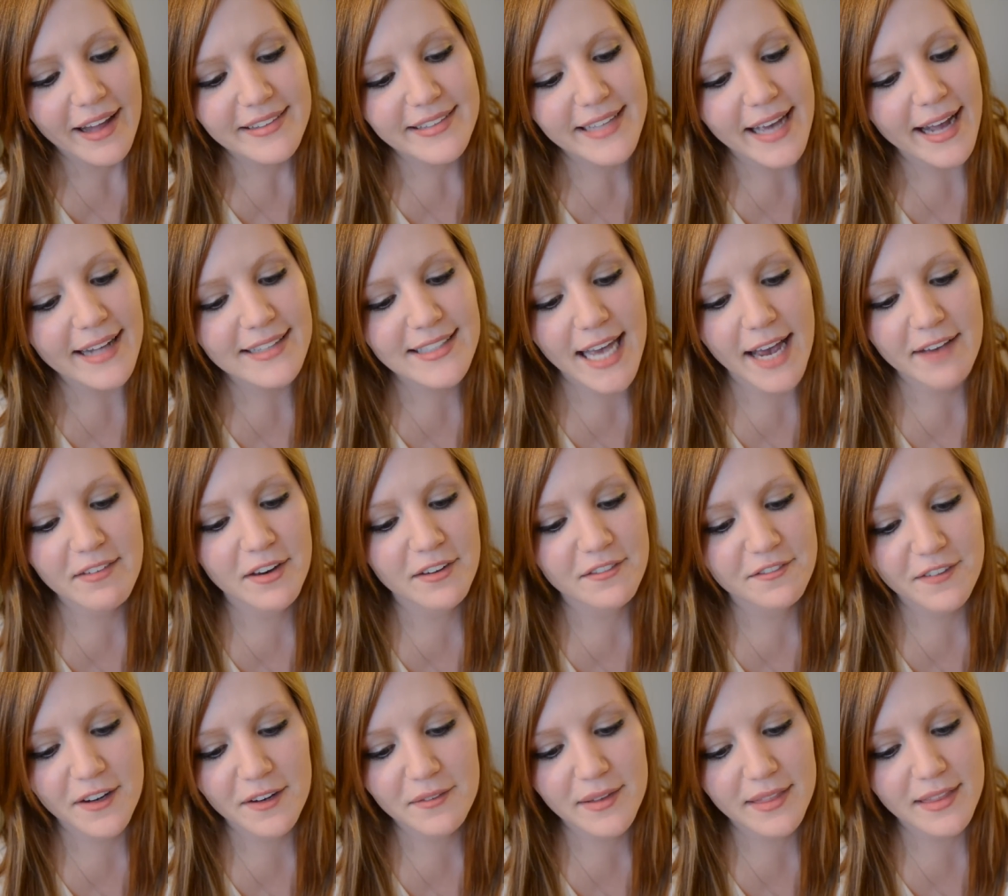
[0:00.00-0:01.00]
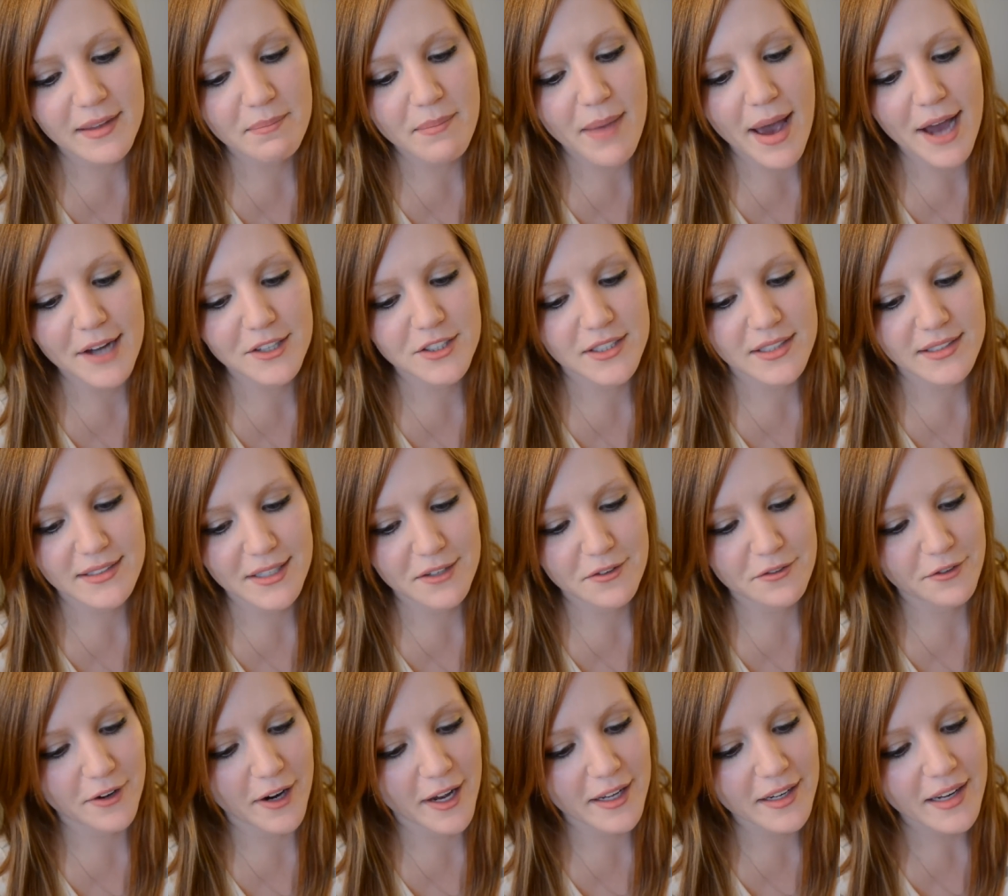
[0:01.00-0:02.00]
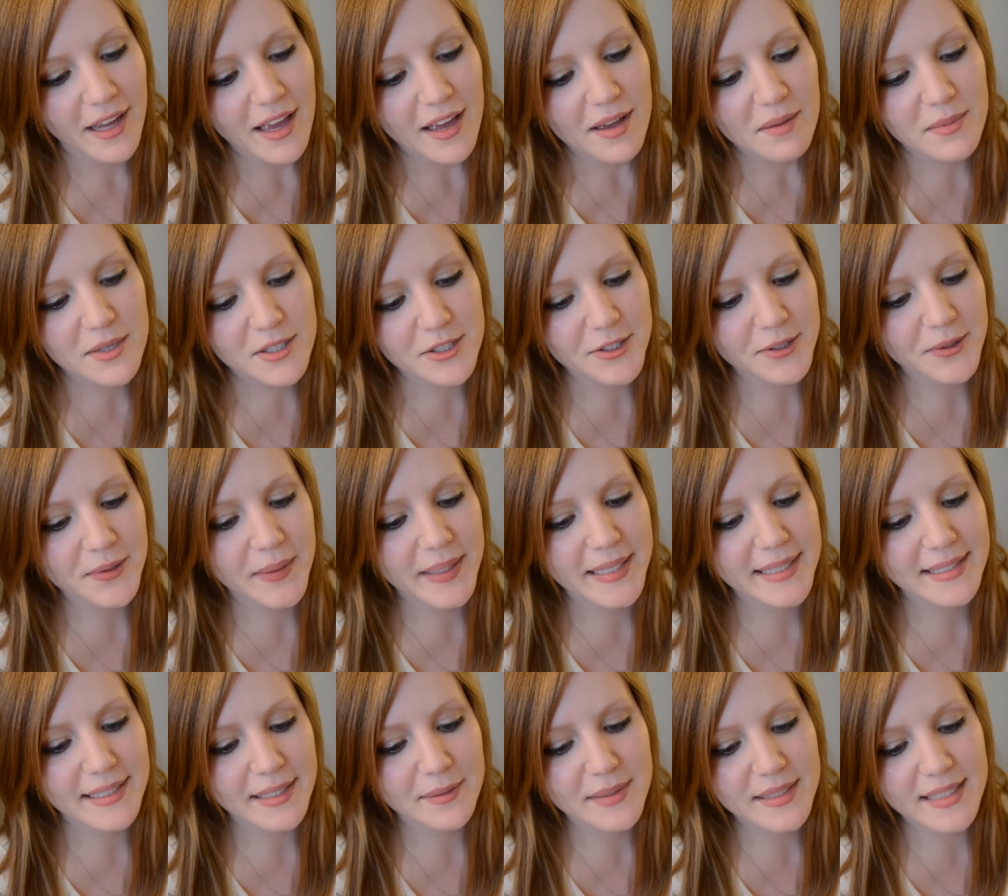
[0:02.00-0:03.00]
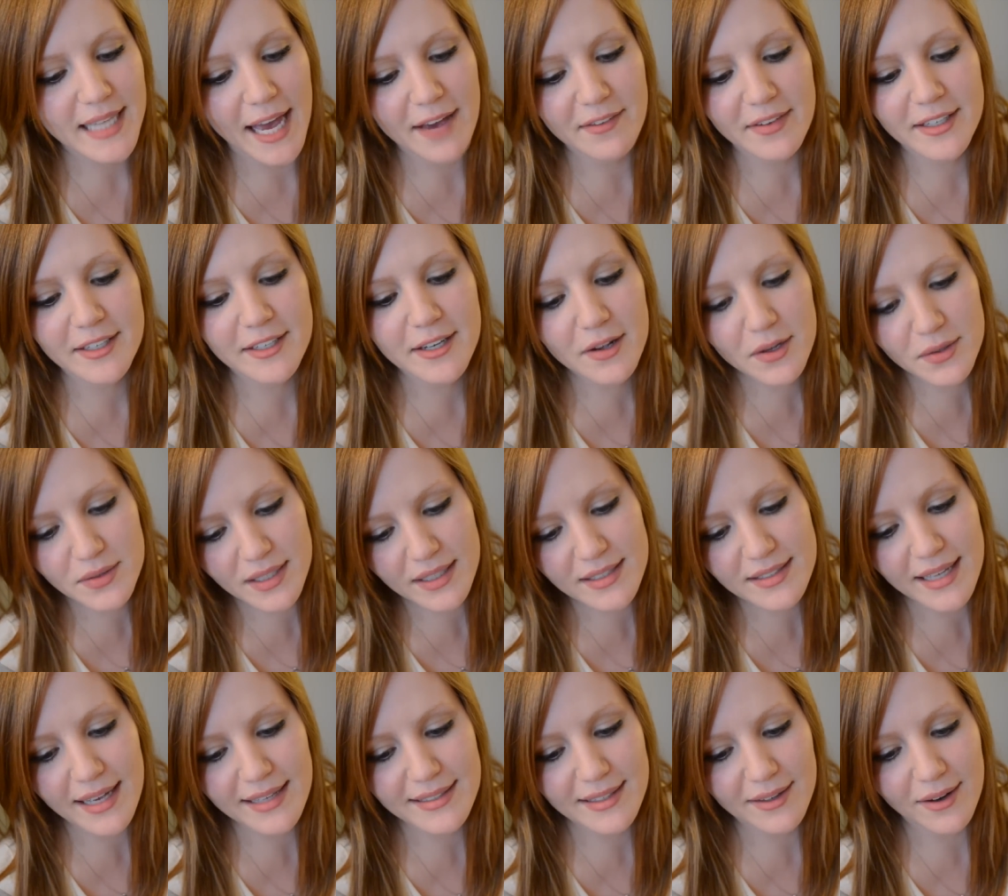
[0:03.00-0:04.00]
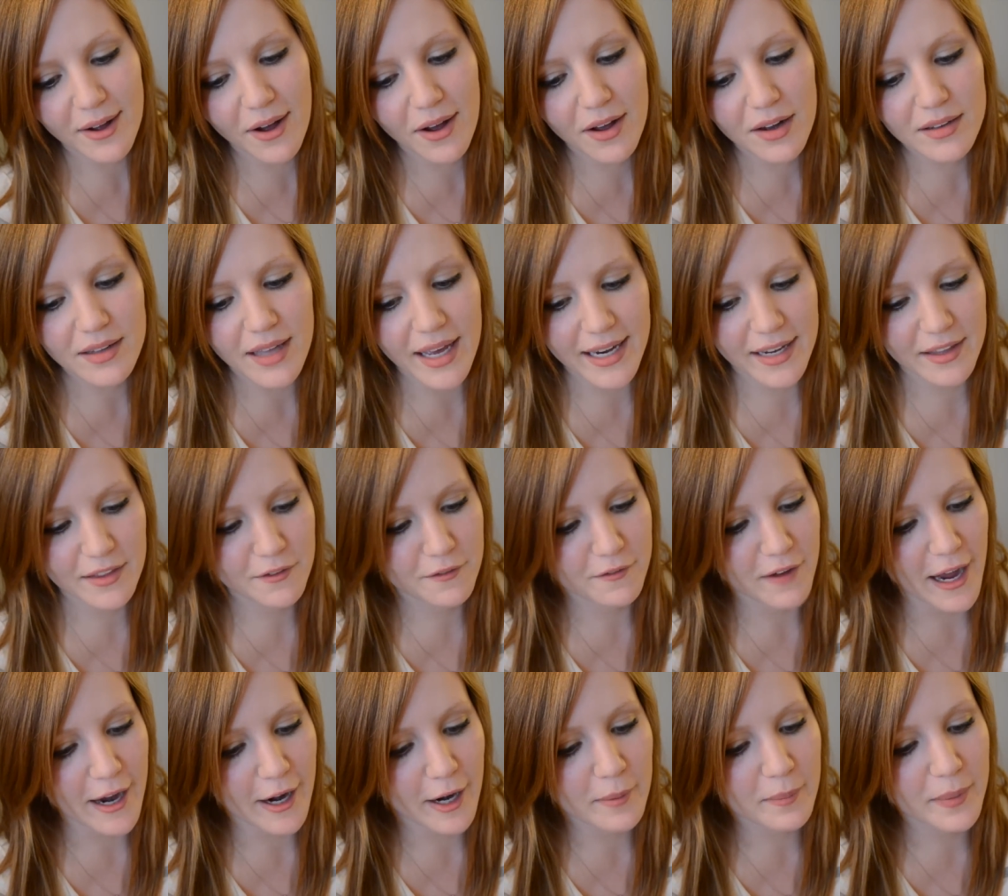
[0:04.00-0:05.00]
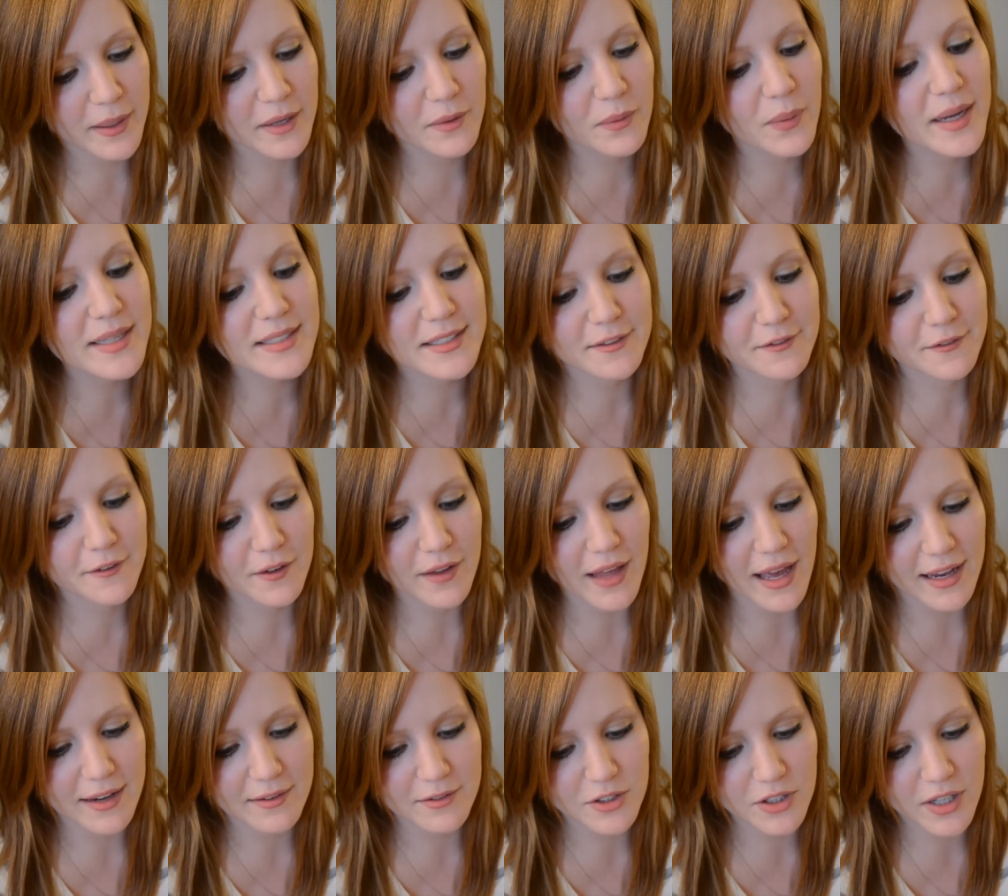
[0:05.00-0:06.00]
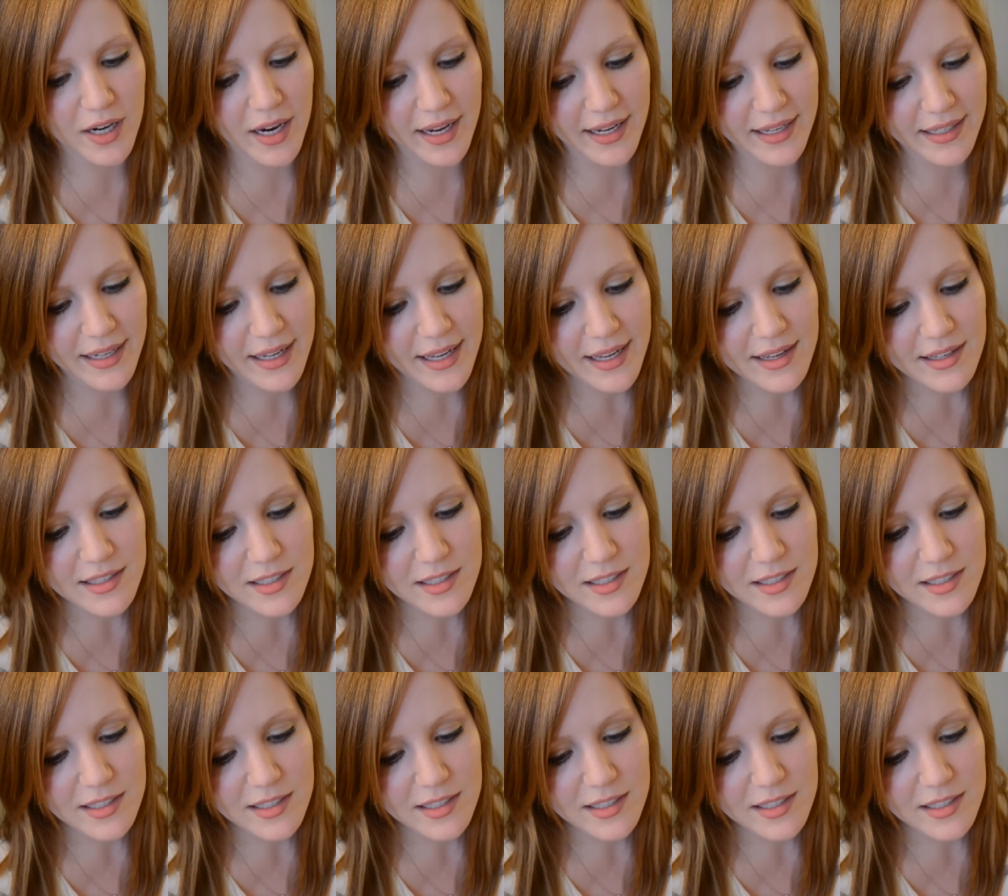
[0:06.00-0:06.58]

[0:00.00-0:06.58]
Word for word: Dad's having fun with the matches, said Fred. Mr. Weasley was having no success at all in lighting the fire, but it wasn't for lack of trying.